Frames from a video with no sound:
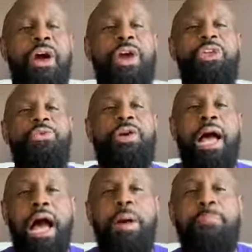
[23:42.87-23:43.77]
Are you
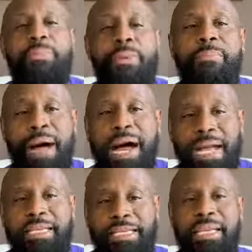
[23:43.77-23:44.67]

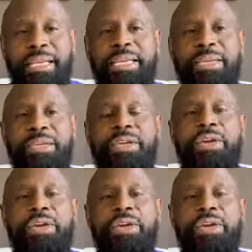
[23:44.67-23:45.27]
compromising